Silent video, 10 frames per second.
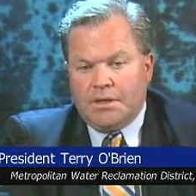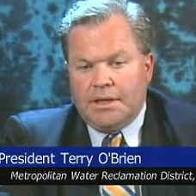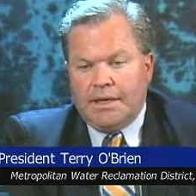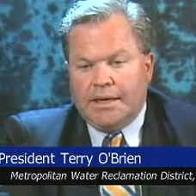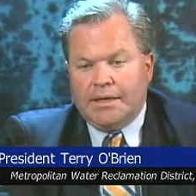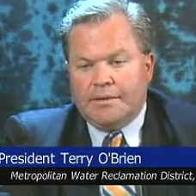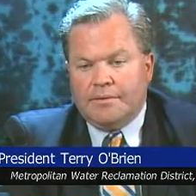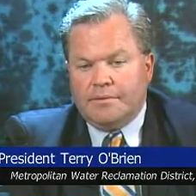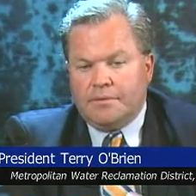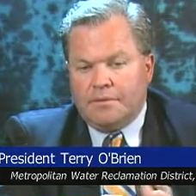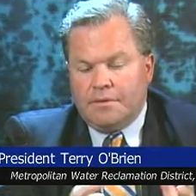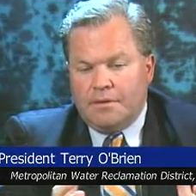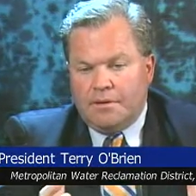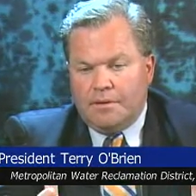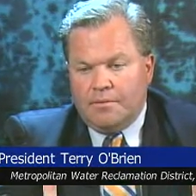and
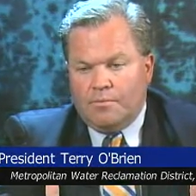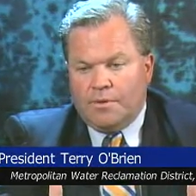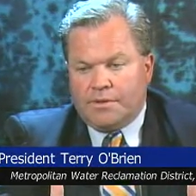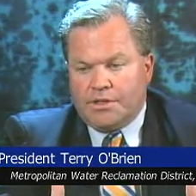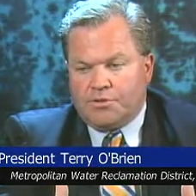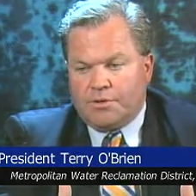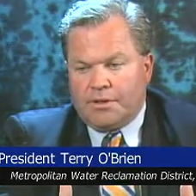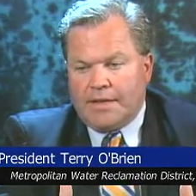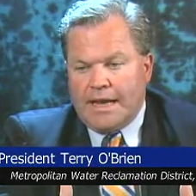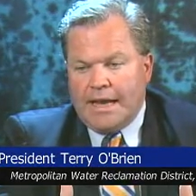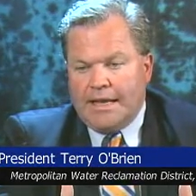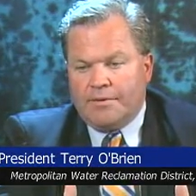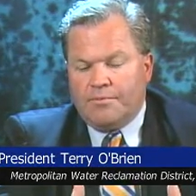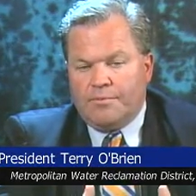with district land,